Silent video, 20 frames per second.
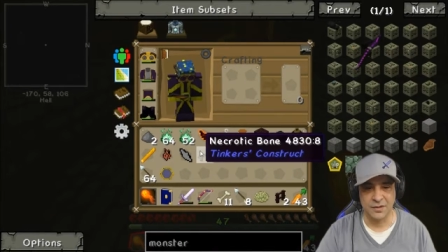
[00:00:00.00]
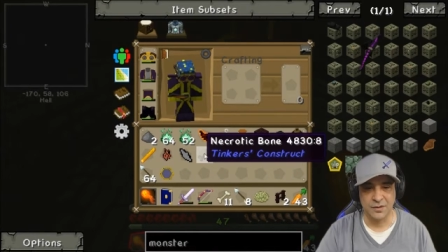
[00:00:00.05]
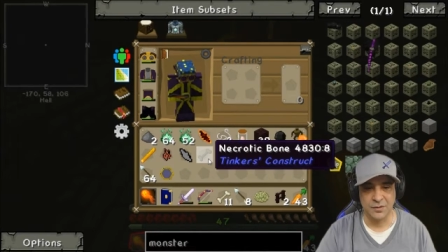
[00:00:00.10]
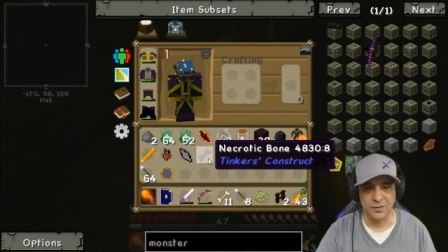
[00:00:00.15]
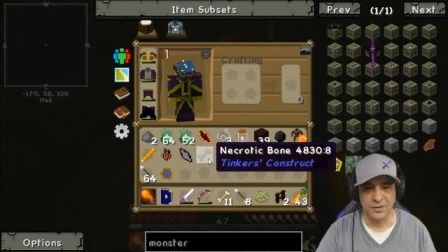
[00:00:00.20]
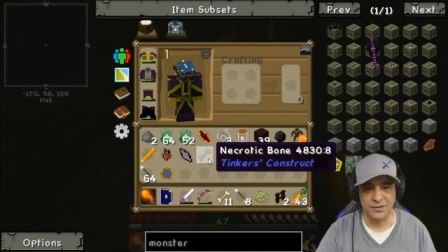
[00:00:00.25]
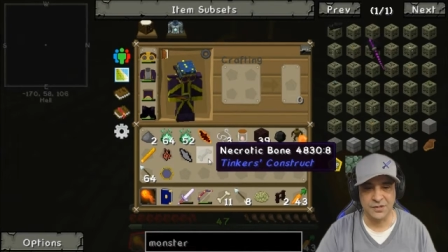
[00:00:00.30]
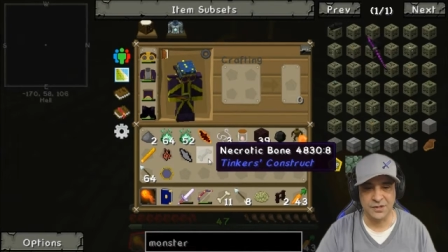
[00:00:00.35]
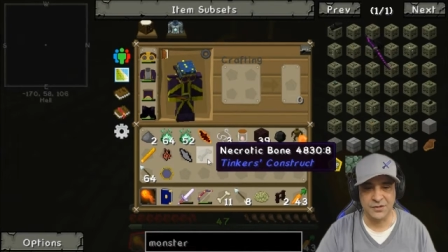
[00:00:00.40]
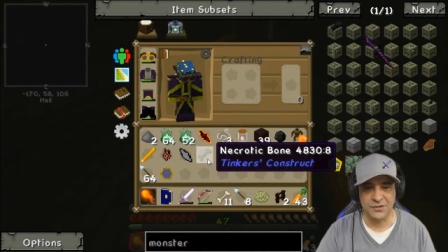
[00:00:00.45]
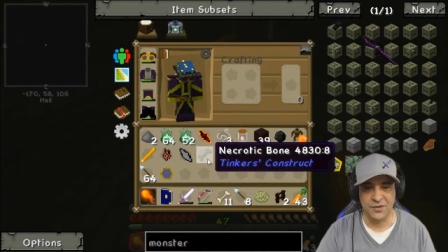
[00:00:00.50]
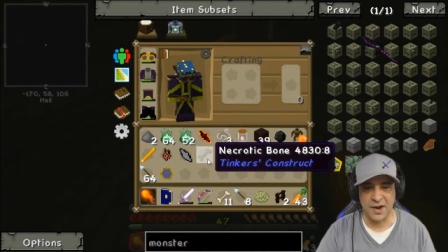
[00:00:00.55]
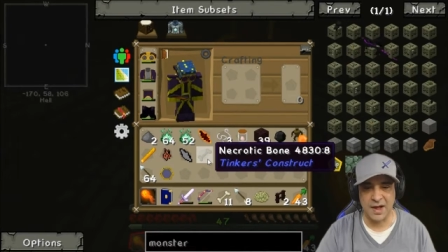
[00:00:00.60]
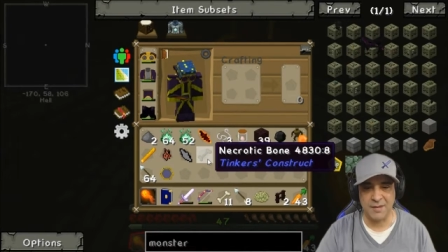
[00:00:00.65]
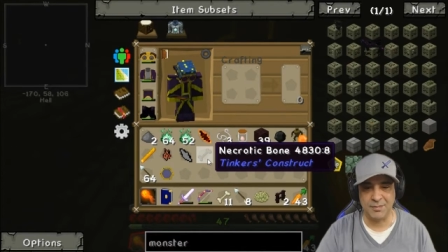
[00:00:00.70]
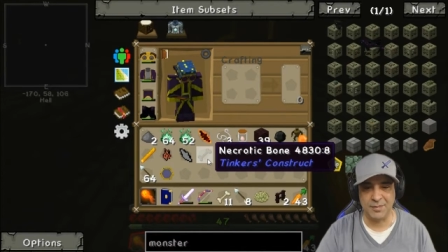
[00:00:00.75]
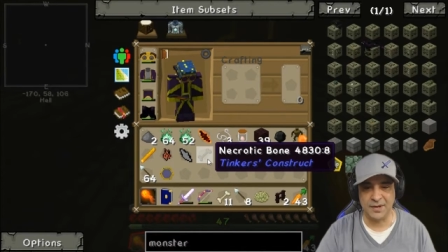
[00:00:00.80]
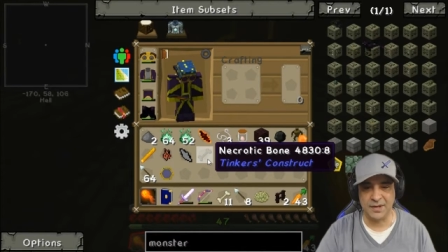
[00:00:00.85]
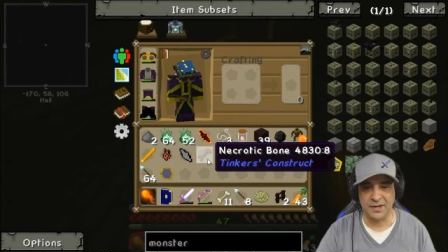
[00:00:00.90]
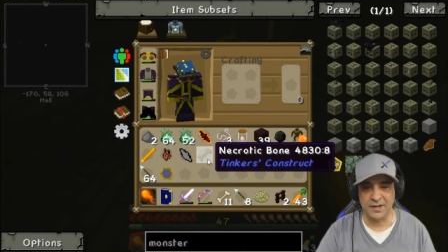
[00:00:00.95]
What's he
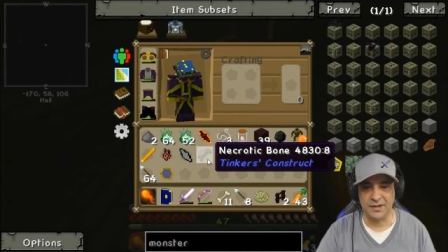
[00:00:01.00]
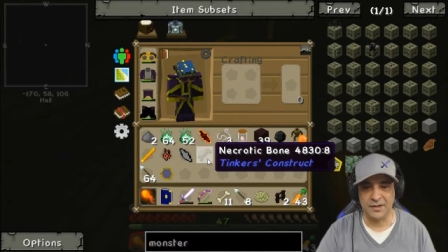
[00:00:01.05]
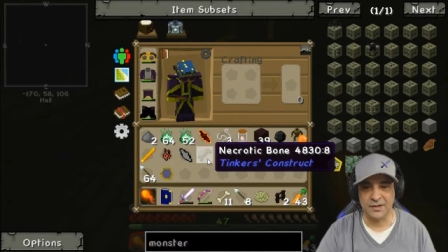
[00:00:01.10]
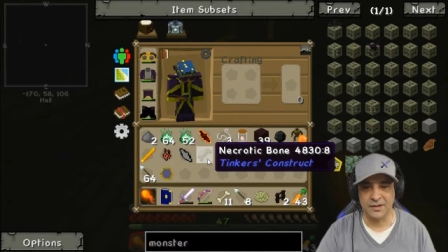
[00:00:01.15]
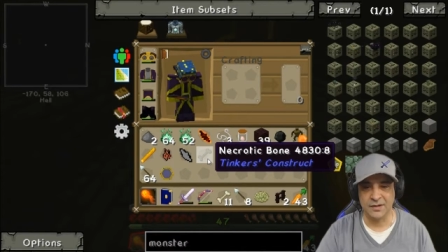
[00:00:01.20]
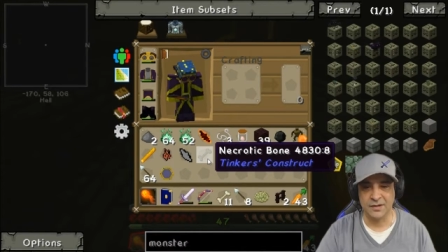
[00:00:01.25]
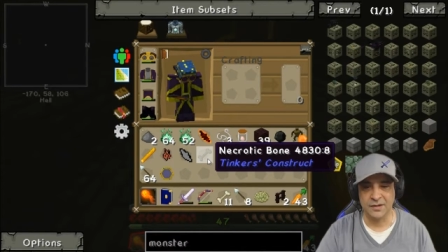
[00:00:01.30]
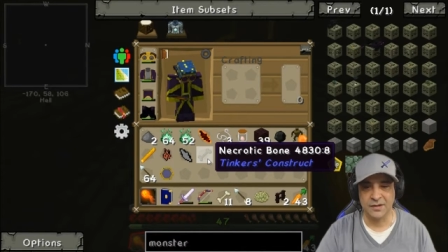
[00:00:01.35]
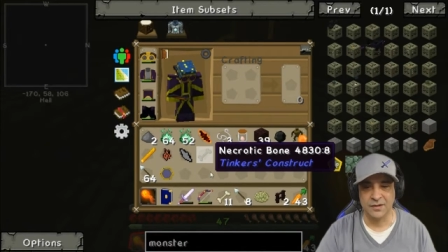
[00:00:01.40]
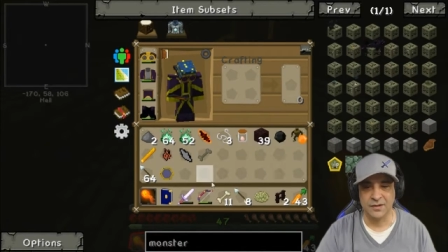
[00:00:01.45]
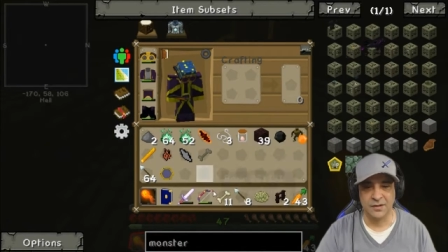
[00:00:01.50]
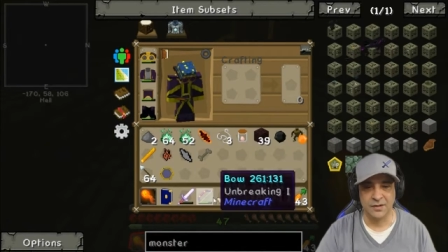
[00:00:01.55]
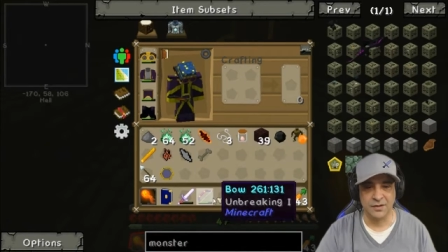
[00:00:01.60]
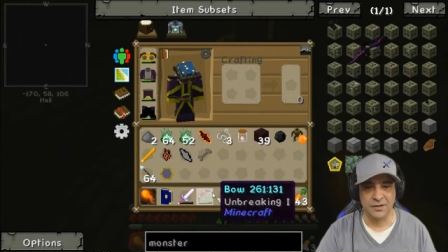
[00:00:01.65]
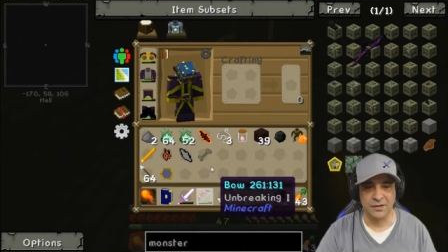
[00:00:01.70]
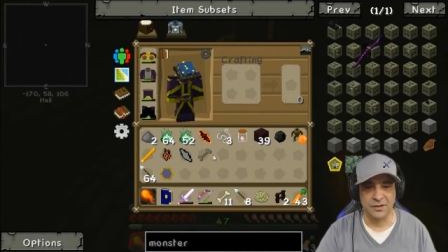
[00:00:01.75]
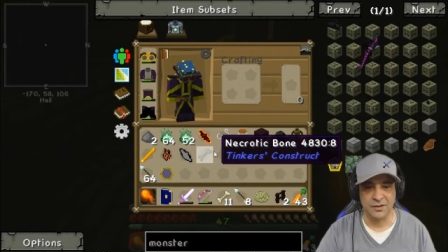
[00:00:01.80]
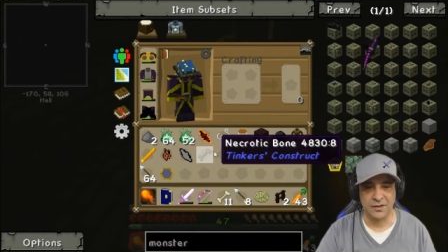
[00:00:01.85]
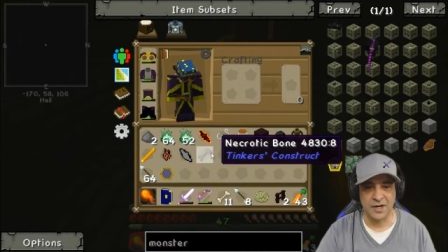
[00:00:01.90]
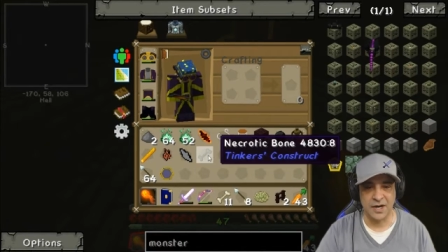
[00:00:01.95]
dropping?
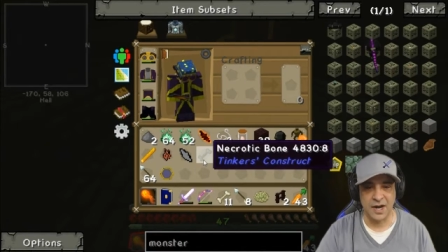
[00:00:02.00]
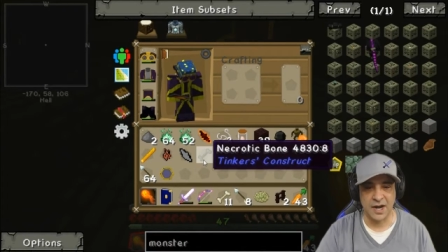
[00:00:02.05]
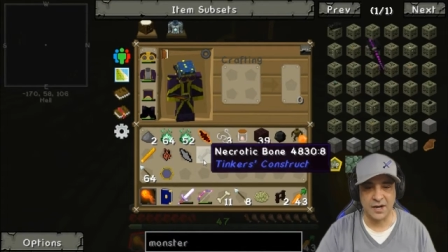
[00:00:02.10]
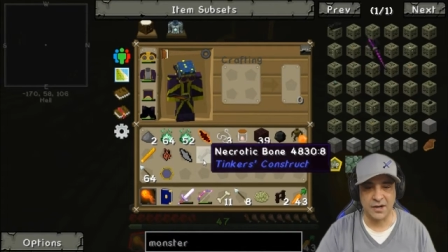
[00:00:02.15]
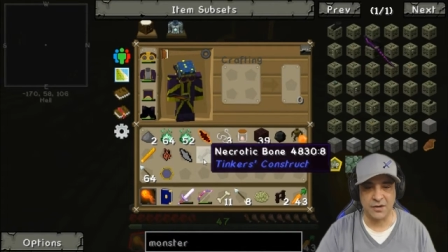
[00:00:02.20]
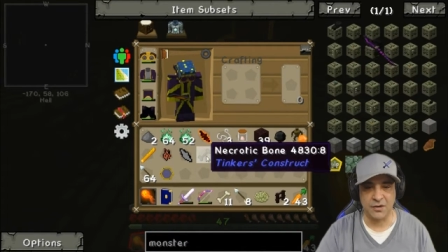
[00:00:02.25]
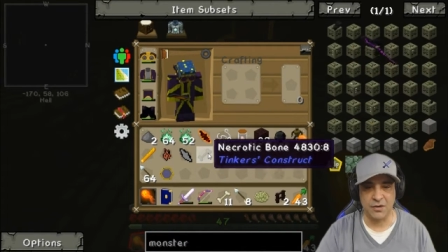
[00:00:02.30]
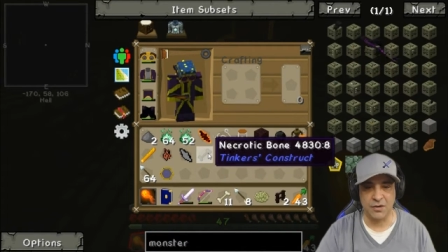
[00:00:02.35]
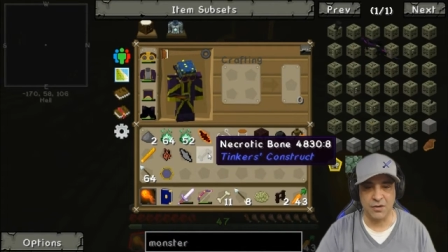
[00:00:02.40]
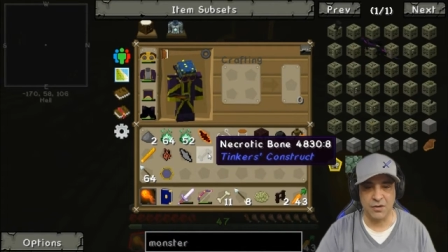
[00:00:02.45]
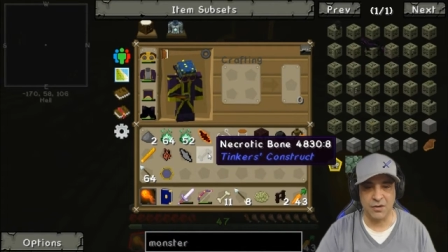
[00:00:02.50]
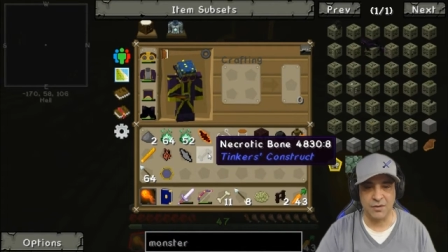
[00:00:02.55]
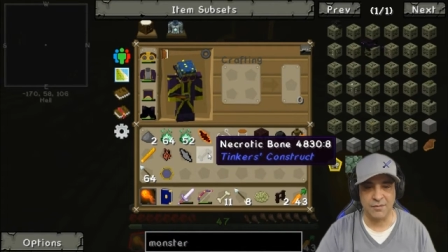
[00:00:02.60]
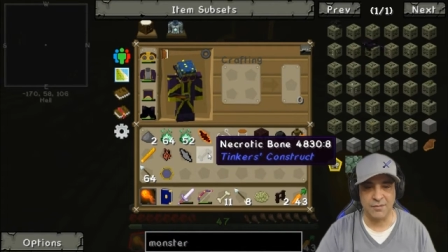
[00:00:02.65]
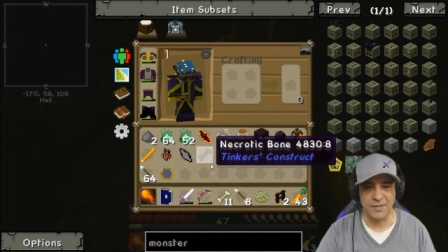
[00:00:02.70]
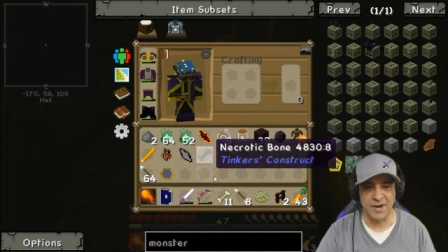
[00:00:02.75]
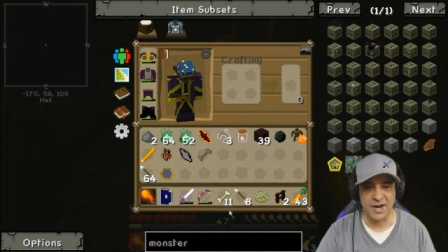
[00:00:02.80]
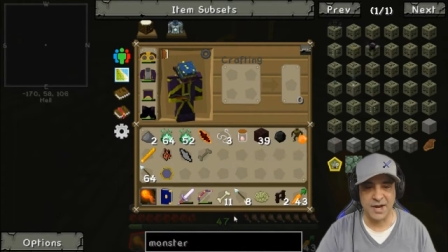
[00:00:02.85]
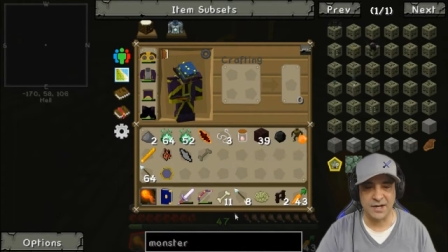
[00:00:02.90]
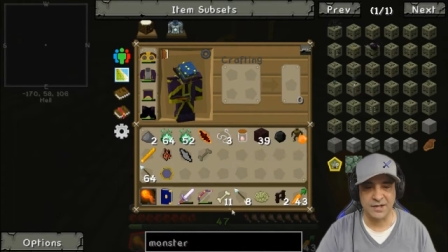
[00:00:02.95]
God, oh
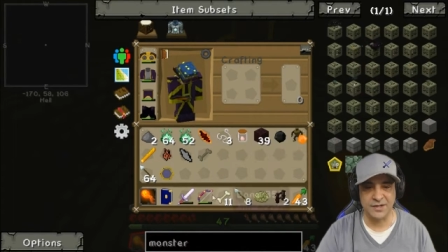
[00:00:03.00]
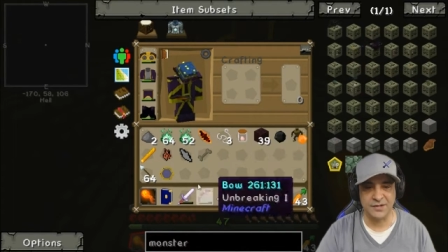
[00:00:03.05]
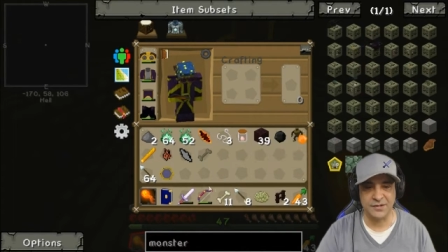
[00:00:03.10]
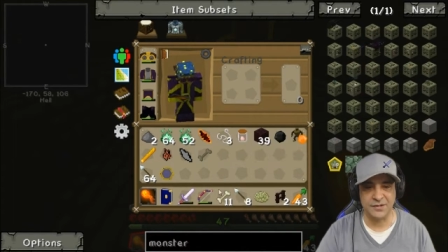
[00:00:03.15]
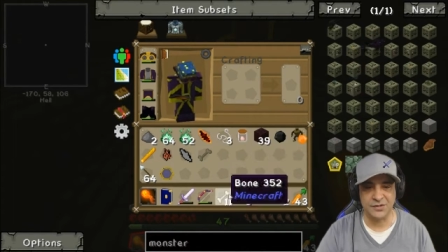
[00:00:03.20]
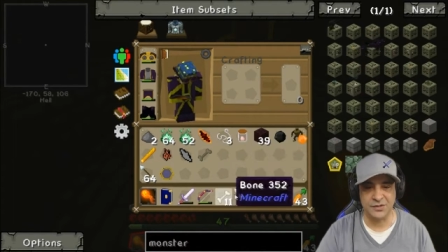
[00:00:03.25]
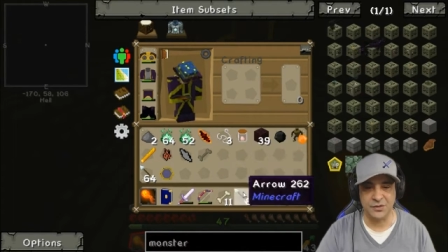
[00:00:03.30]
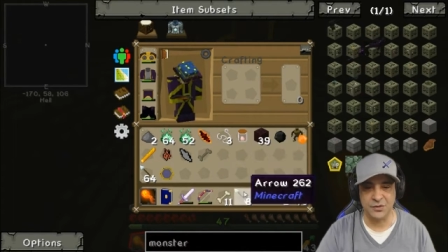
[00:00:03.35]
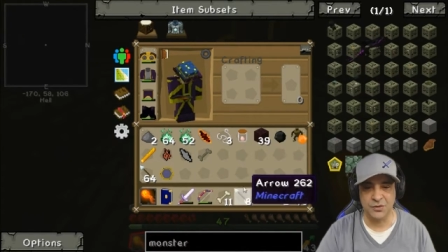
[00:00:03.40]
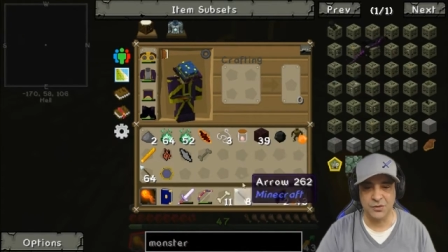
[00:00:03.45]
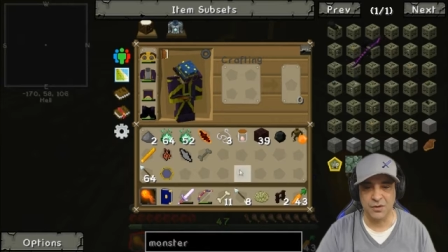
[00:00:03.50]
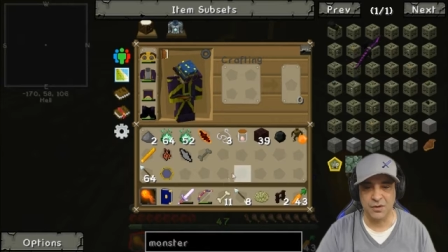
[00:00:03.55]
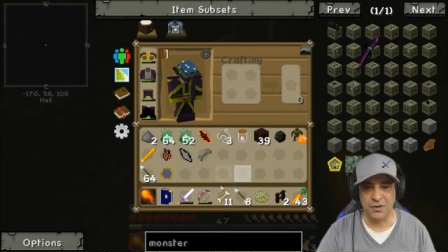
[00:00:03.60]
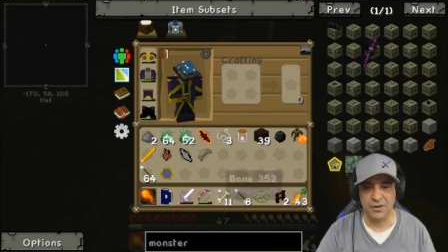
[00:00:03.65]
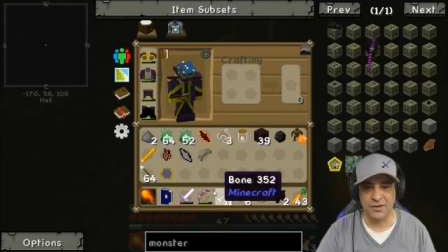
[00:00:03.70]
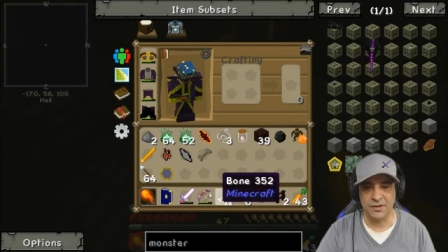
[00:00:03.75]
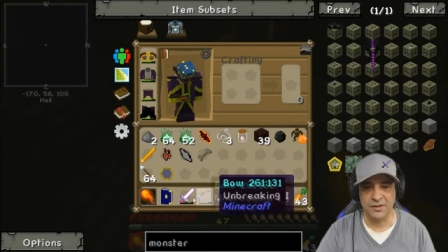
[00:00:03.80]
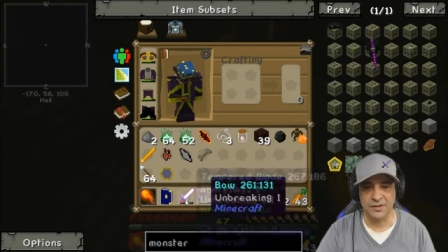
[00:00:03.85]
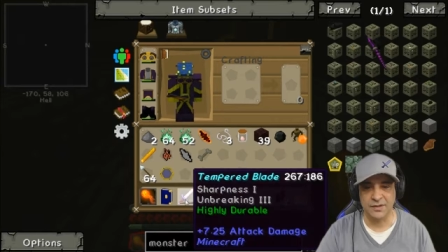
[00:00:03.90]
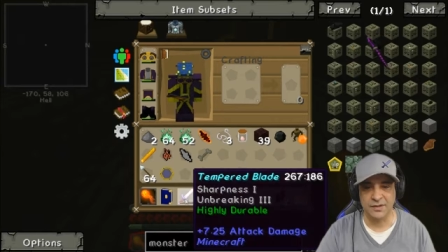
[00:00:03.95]
man, this is
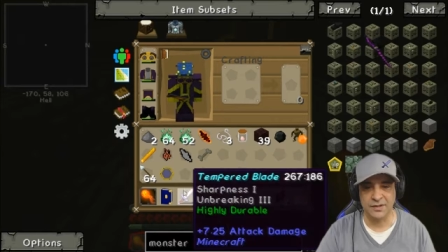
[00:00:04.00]
cool.